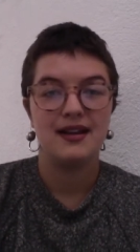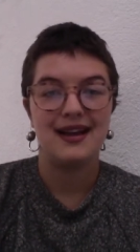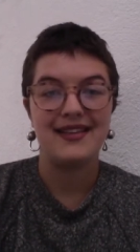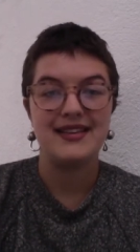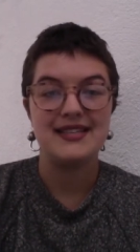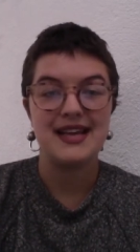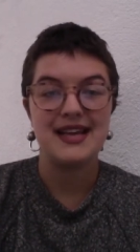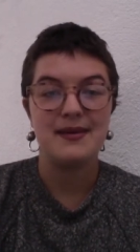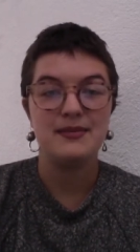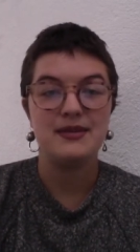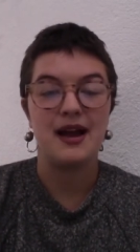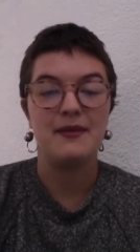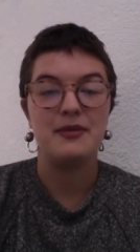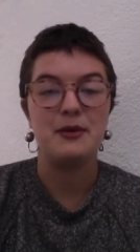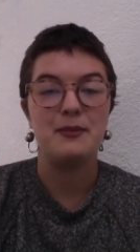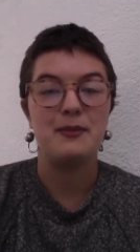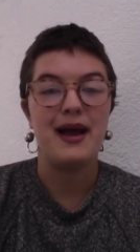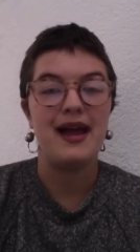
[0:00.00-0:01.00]
At the same
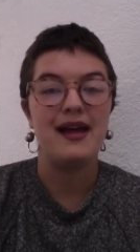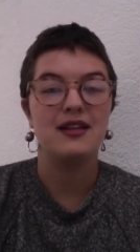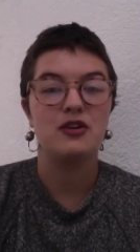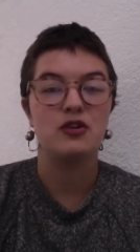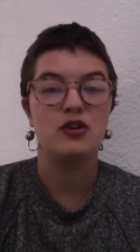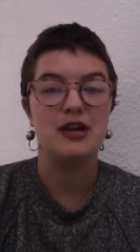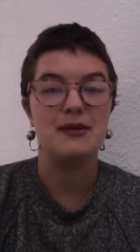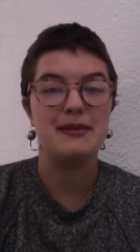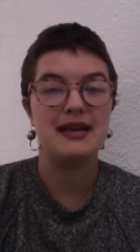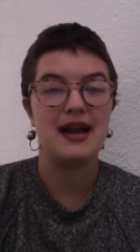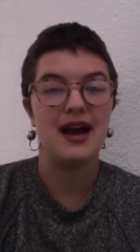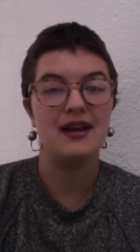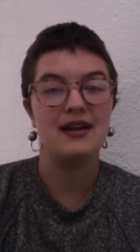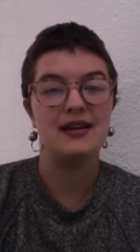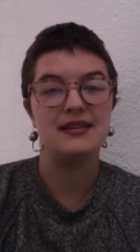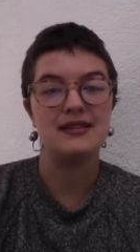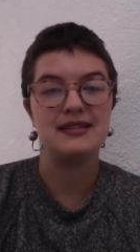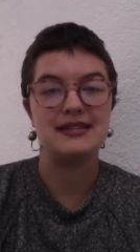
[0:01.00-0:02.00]
time, the pale, creamy
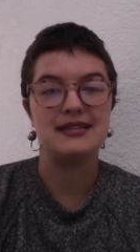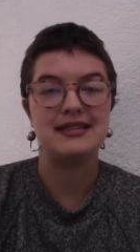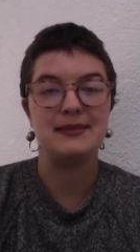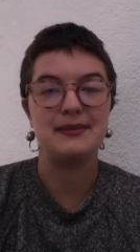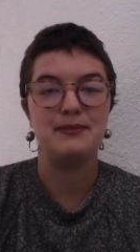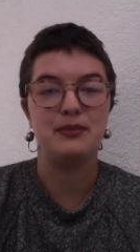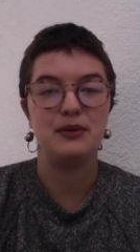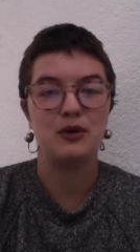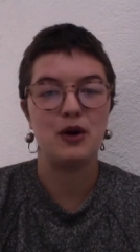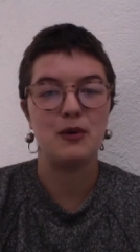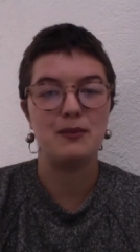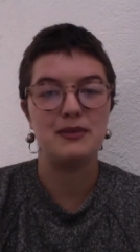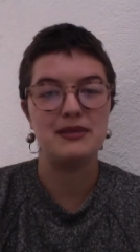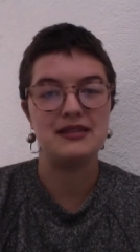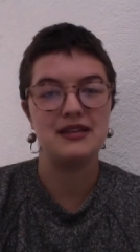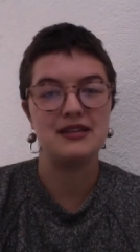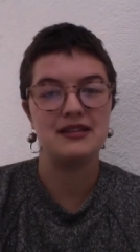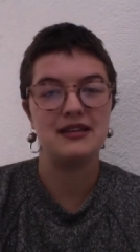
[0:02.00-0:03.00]
colours and simple
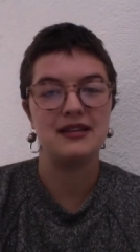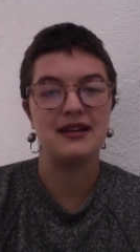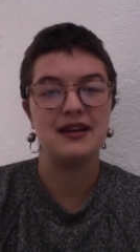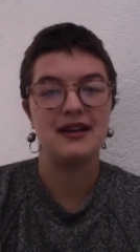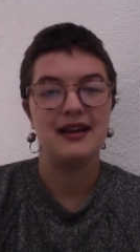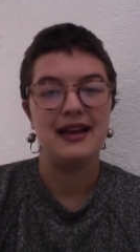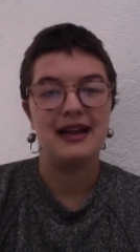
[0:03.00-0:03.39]
composition